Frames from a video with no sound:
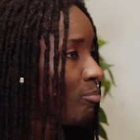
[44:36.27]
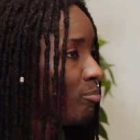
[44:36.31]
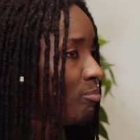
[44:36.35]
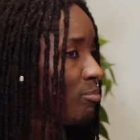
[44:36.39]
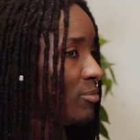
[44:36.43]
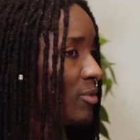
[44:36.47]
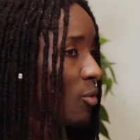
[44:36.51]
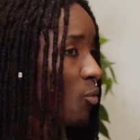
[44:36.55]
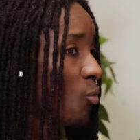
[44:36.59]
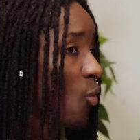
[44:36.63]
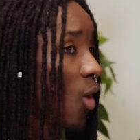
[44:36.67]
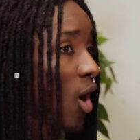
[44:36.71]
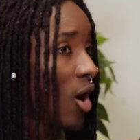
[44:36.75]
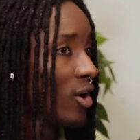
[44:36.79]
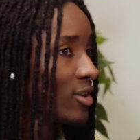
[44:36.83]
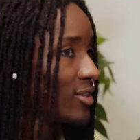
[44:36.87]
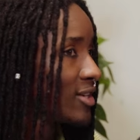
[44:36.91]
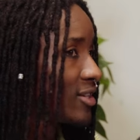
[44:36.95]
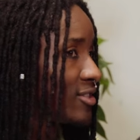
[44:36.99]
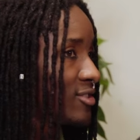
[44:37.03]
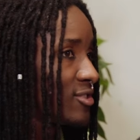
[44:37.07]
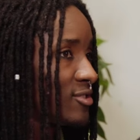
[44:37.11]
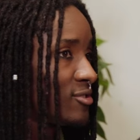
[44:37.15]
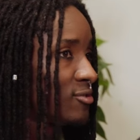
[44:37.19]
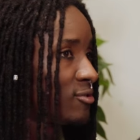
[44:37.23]
the world
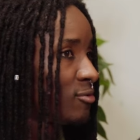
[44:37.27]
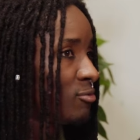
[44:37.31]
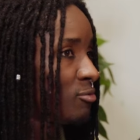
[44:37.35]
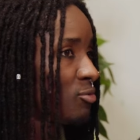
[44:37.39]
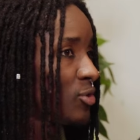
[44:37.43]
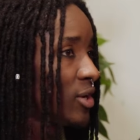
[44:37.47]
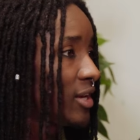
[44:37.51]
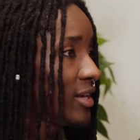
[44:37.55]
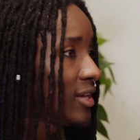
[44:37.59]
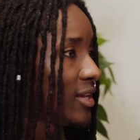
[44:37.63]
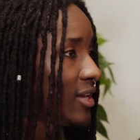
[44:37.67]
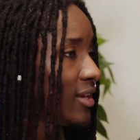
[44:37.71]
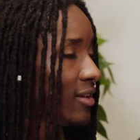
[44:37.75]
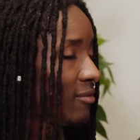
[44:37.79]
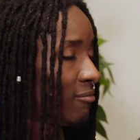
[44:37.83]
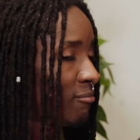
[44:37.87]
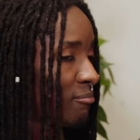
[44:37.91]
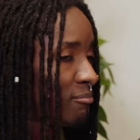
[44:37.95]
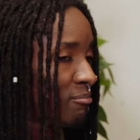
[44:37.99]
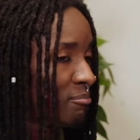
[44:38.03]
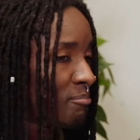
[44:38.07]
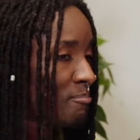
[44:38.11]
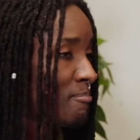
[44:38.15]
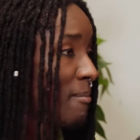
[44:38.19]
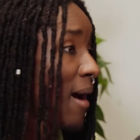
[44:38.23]
has really
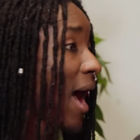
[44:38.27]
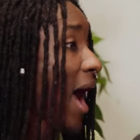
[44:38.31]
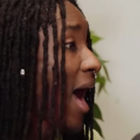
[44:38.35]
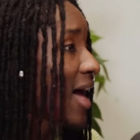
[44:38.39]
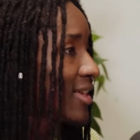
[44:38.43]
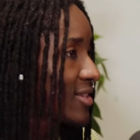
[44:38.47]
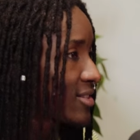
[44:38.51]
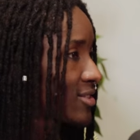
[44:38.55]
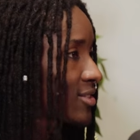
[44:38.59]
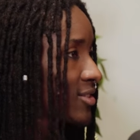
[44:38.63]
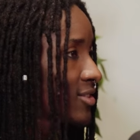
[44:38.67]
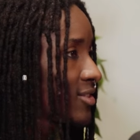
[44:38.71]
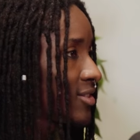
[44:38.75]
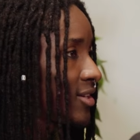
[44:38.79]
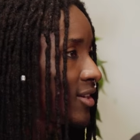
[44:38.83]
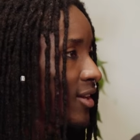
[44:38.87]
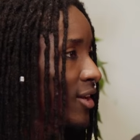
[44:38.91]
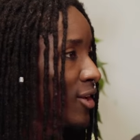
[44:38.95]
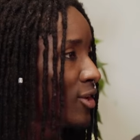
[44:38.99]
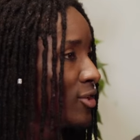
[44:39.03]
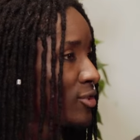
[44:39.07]
masked.